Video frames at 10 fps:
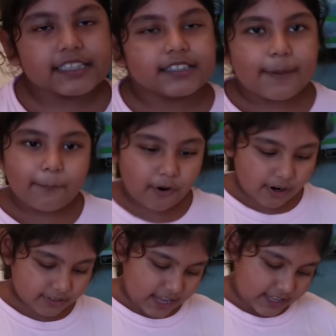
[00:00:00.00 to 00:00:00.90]
clean them
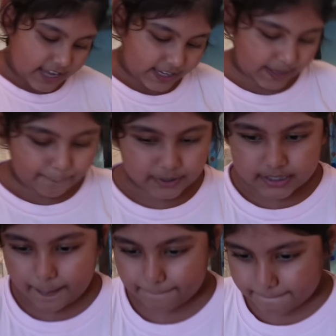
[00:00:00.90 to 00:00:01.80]
more, then I can
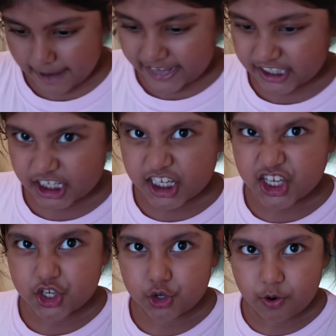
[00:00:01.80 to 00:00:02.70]
put
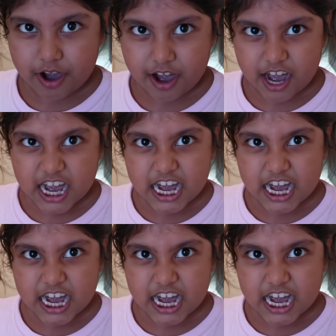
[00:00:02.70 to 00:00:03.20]
manicure.